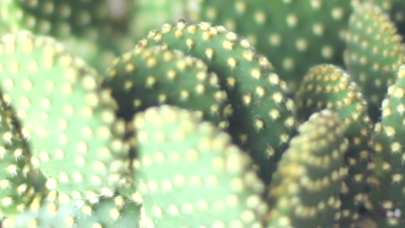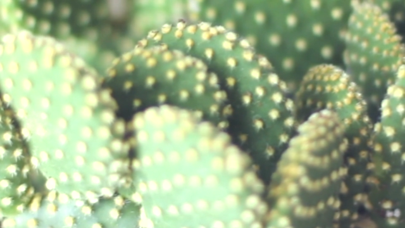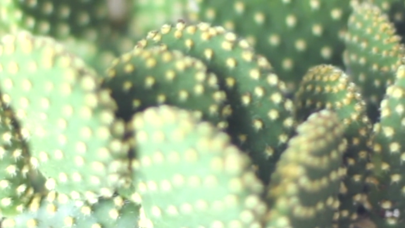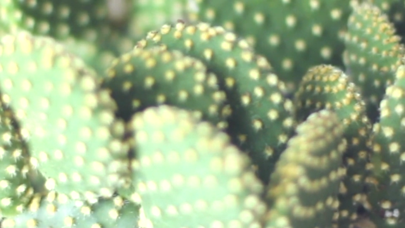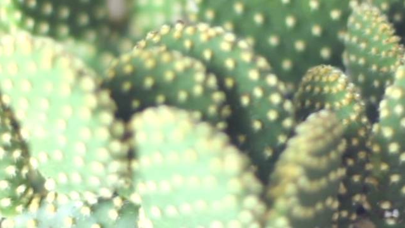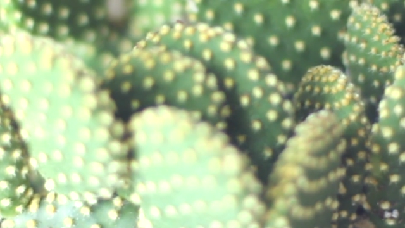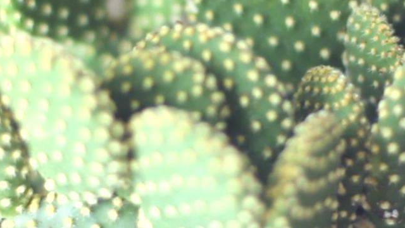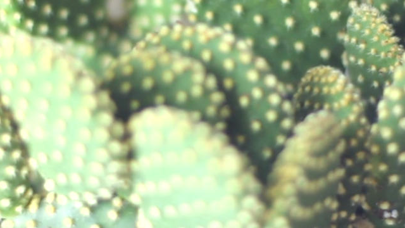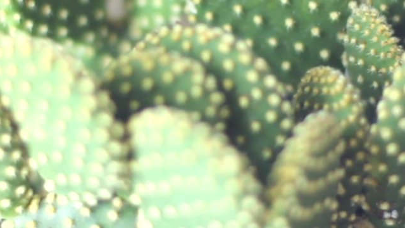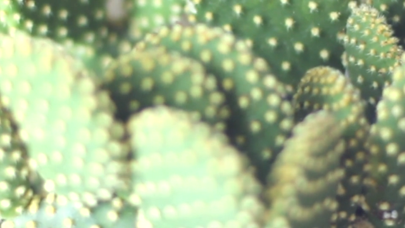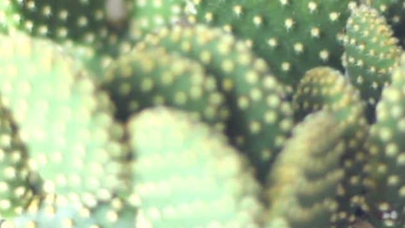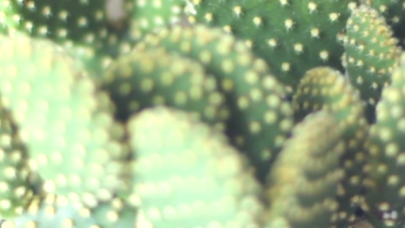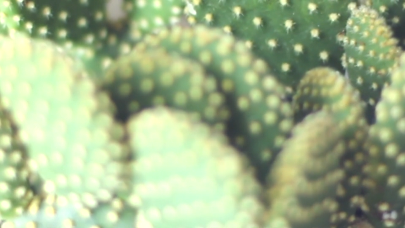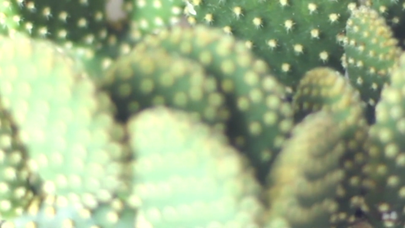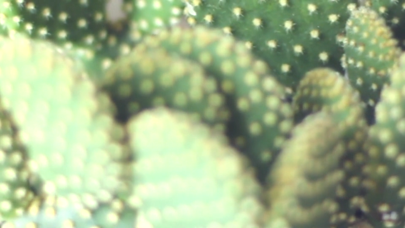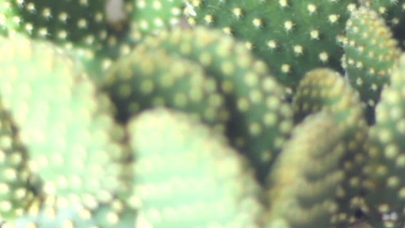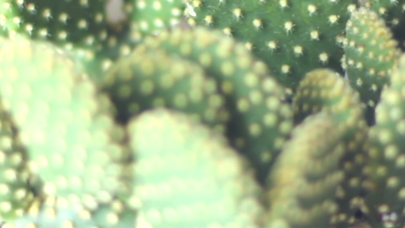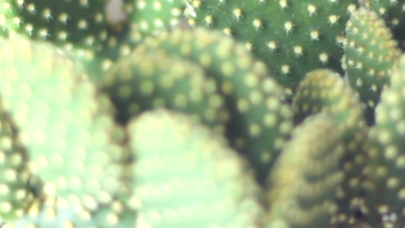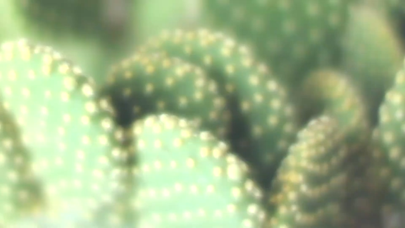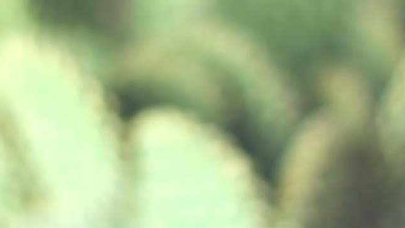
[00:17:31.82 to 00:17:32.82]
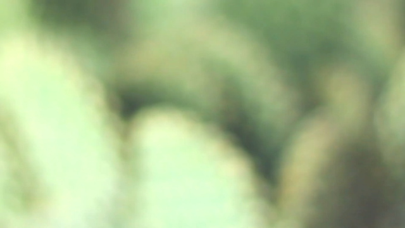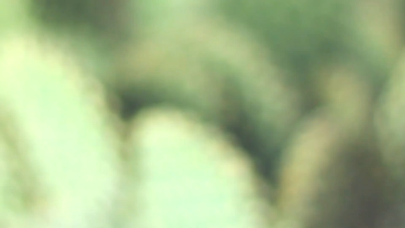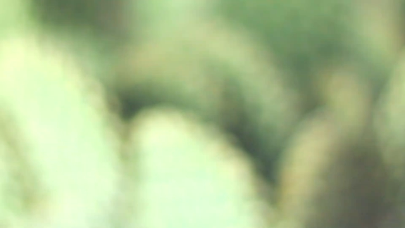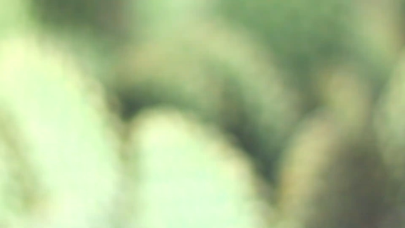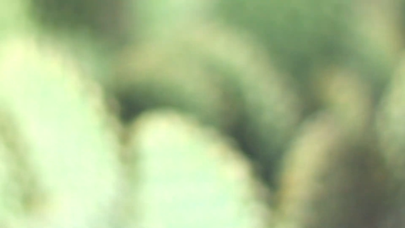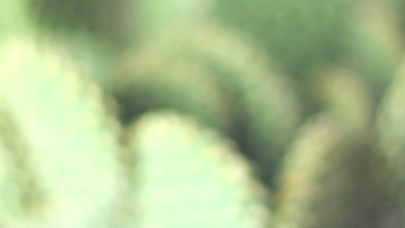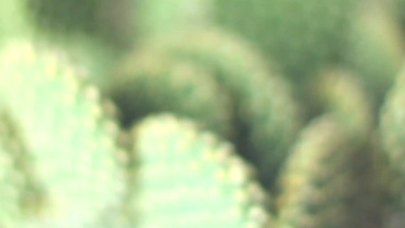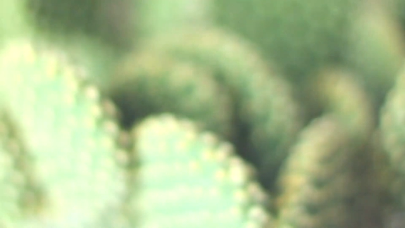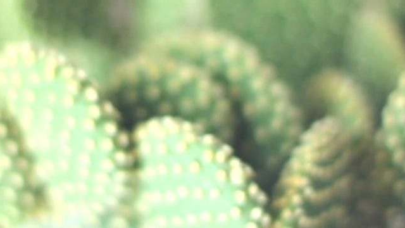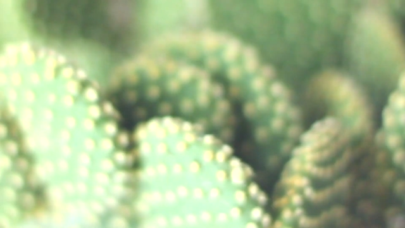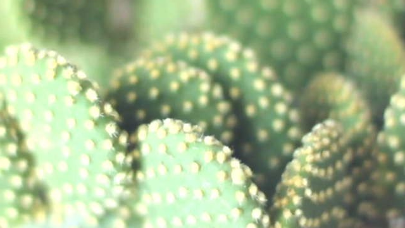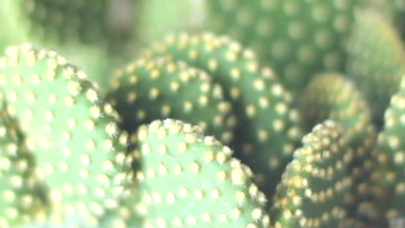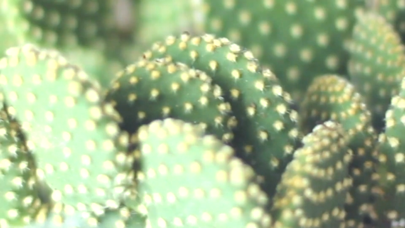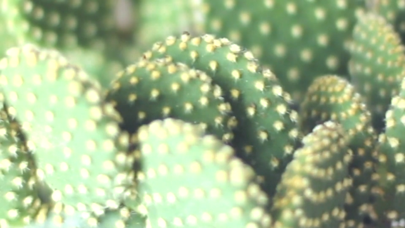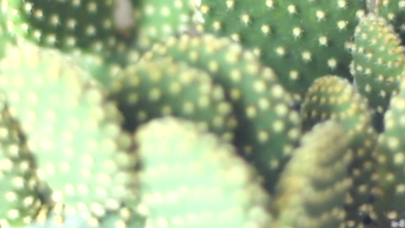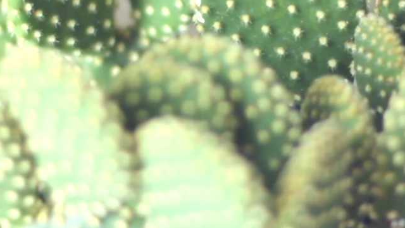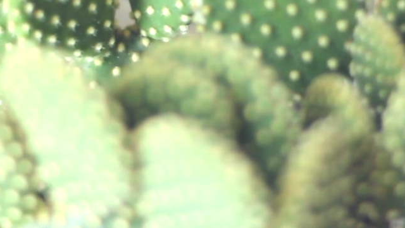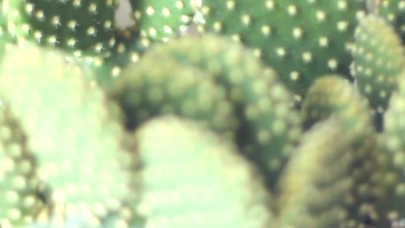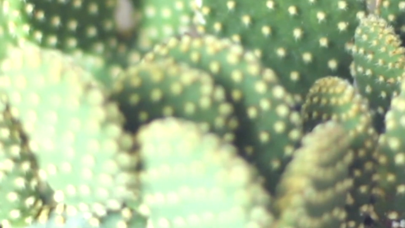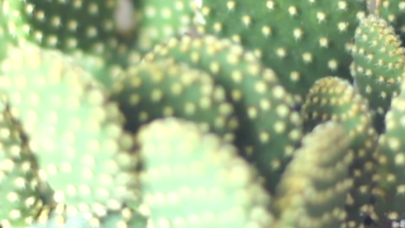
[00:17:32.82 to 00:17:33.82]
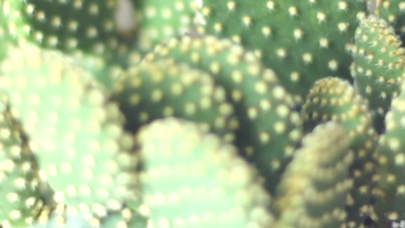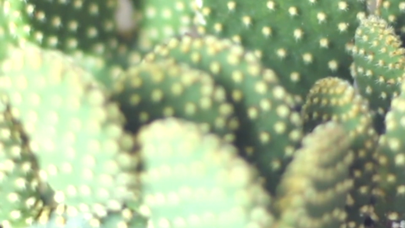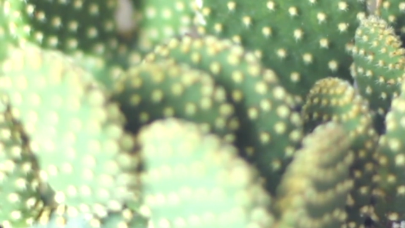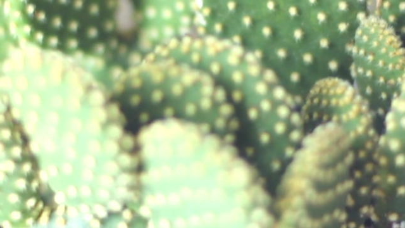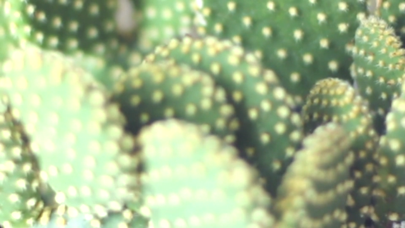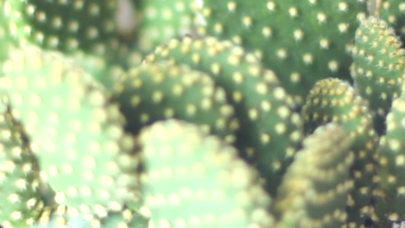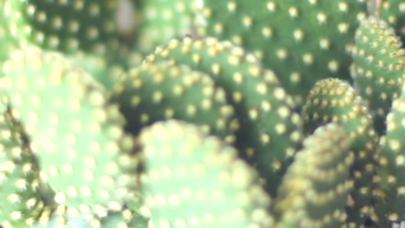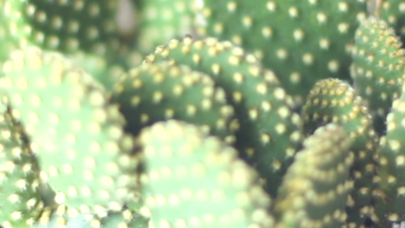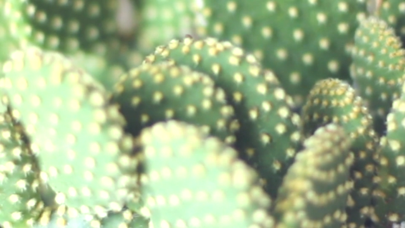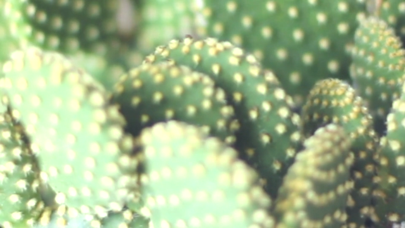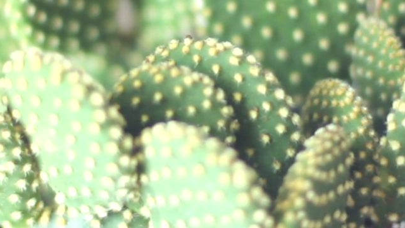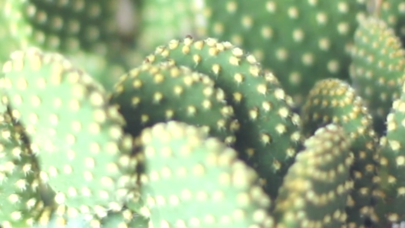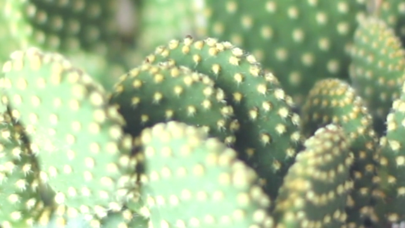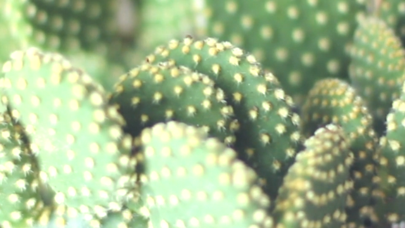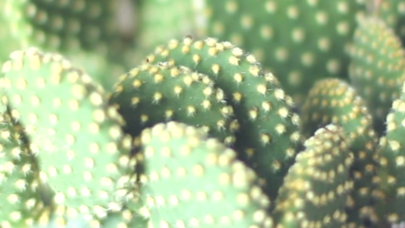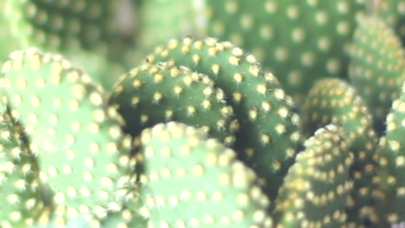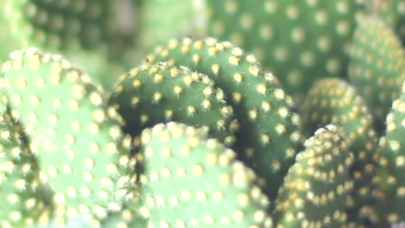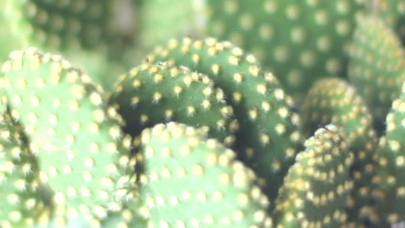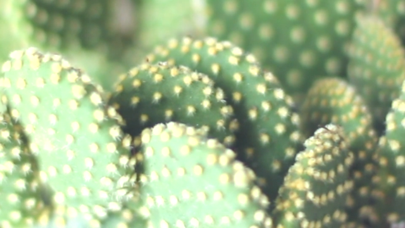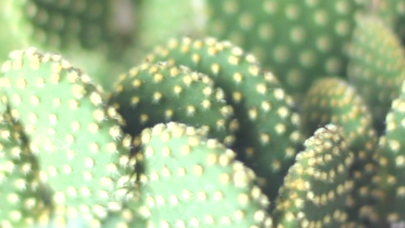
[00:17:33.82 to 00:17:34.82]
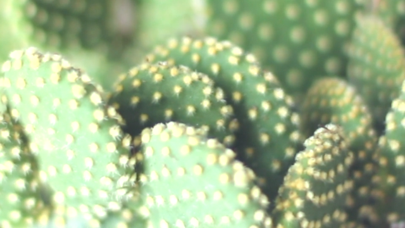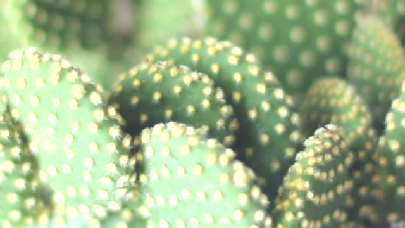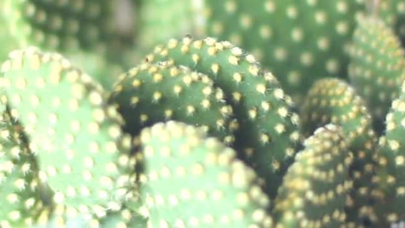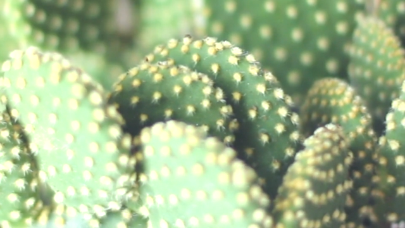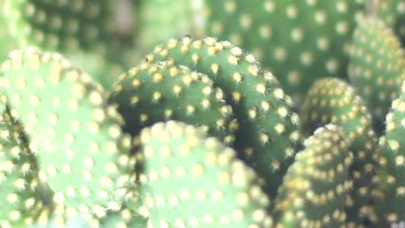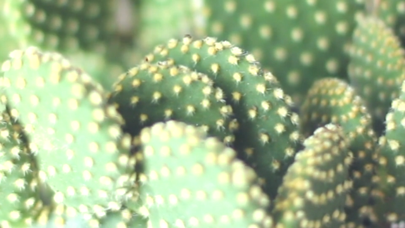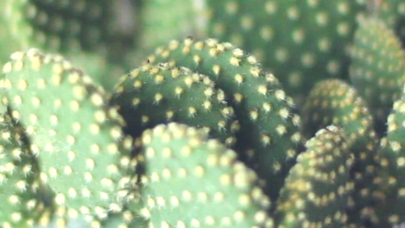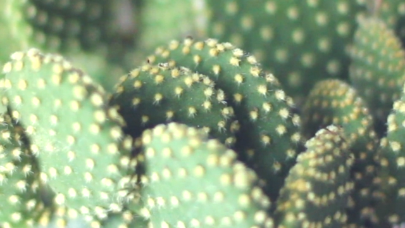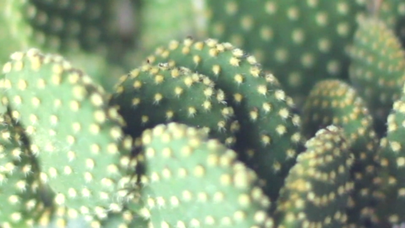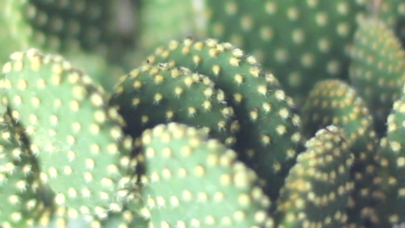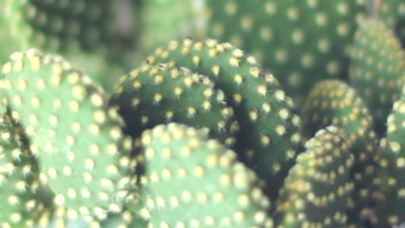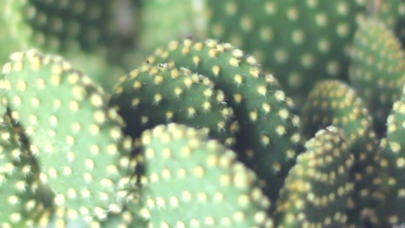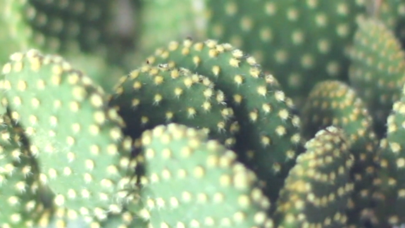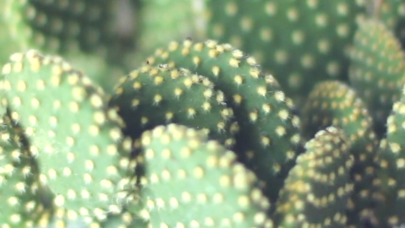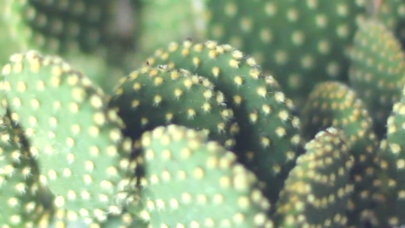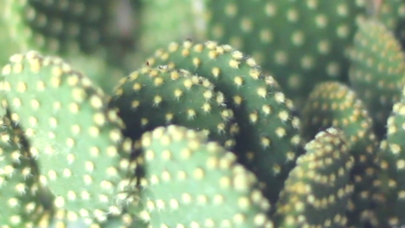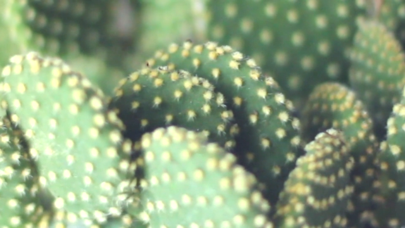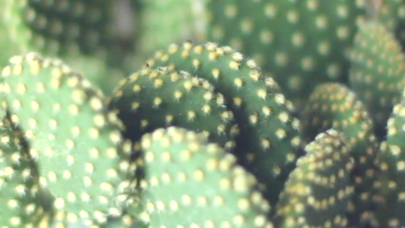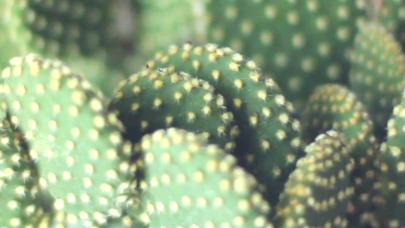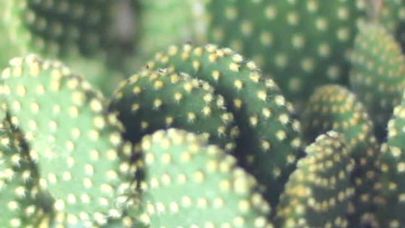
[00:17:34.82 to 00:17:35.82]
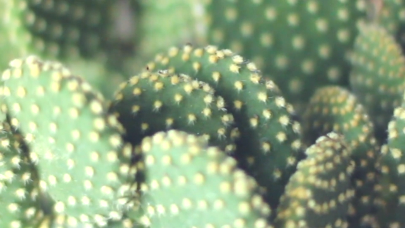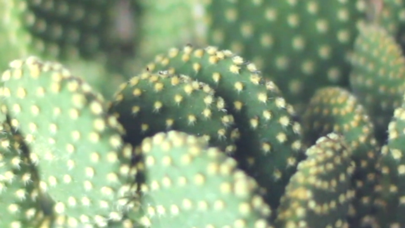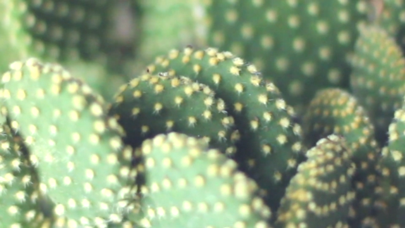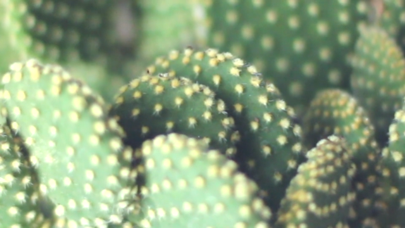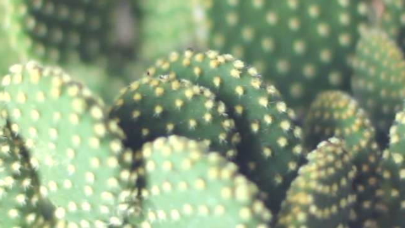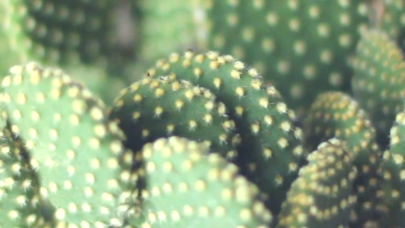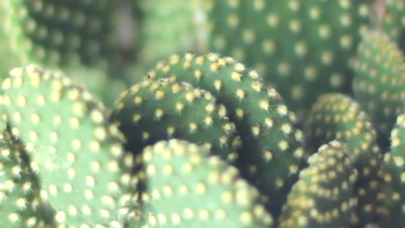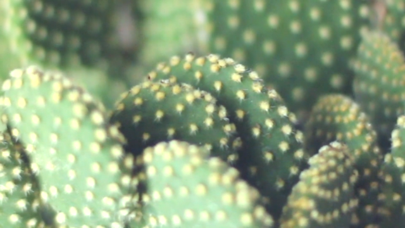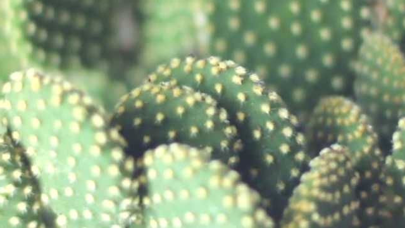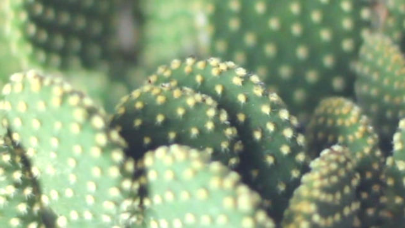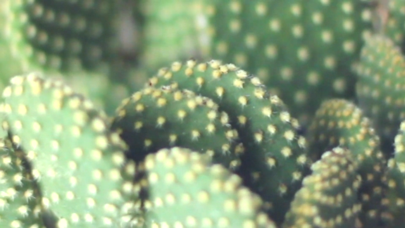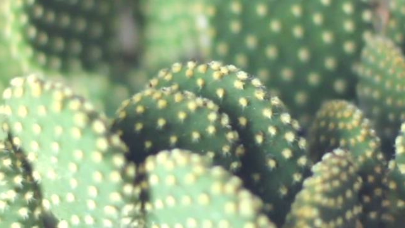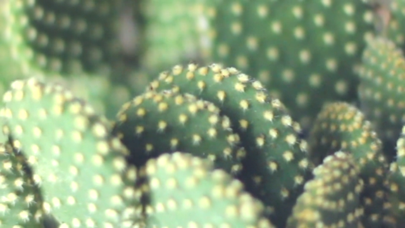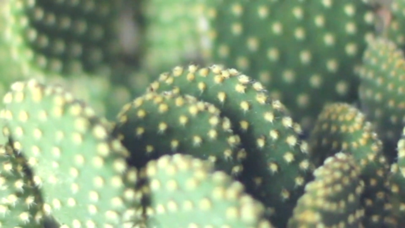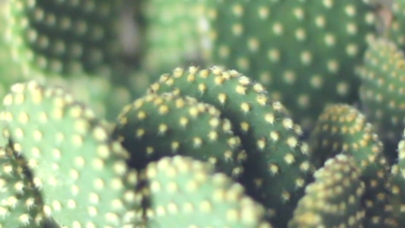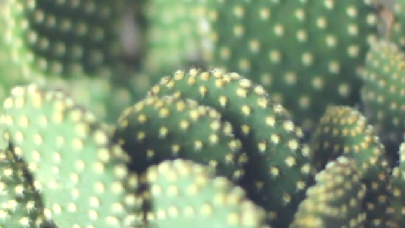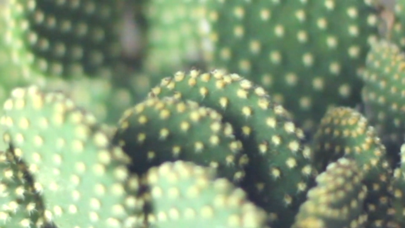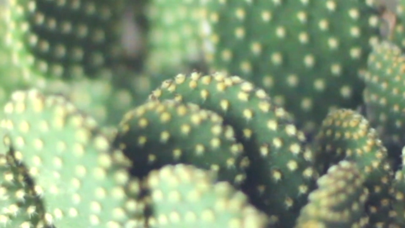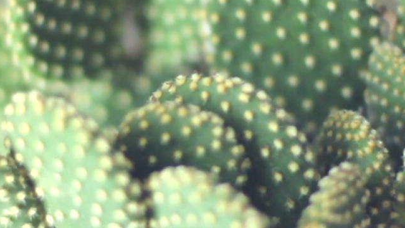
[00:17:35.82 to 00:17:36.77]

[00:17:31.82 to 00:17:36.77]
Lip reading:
[unreadable: no face in view]